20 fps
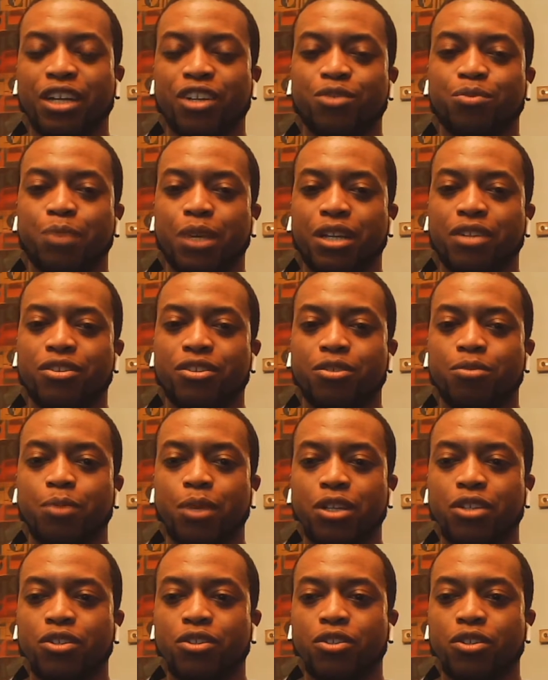That's my
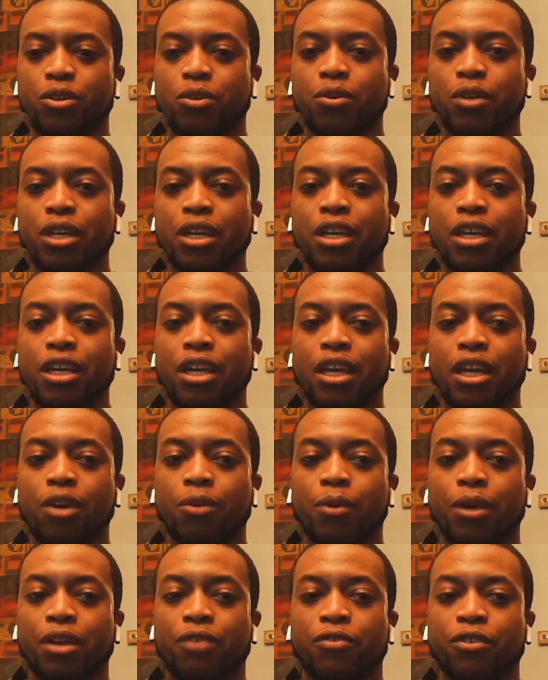suspicion. So
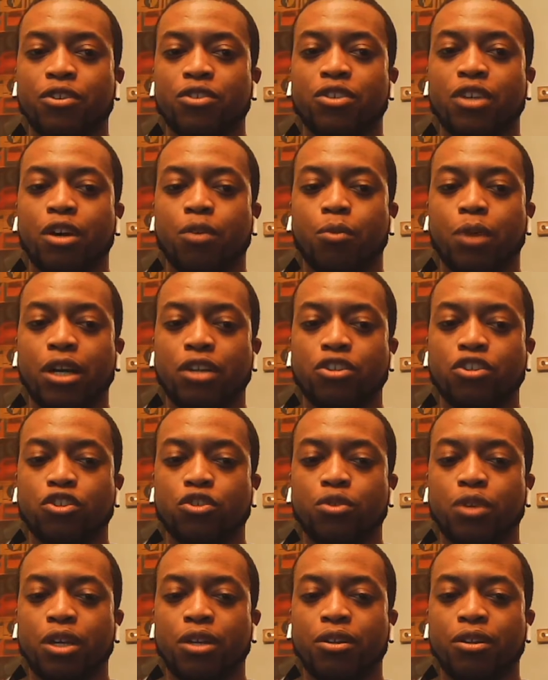anyway, first time watching
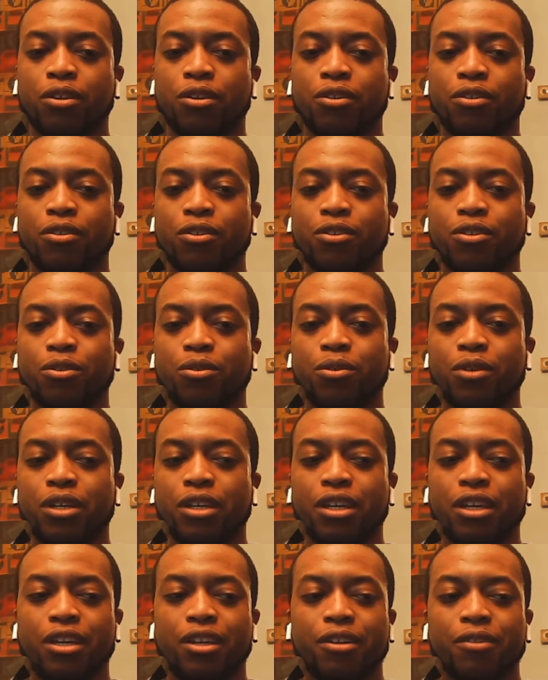trailer, let's go
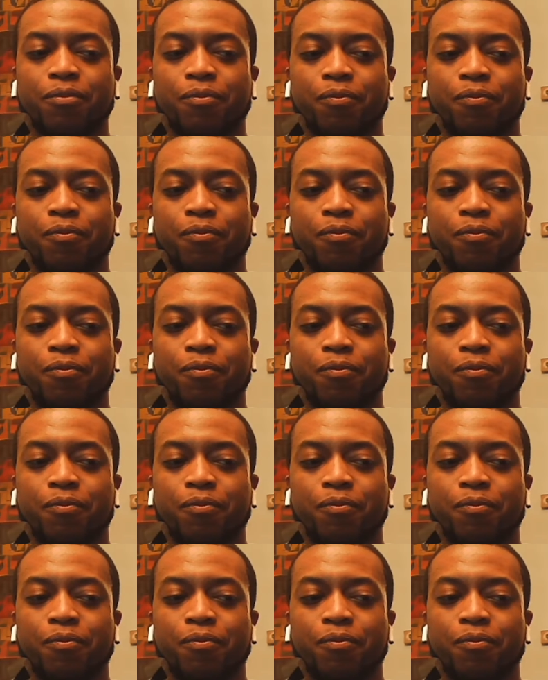and get it.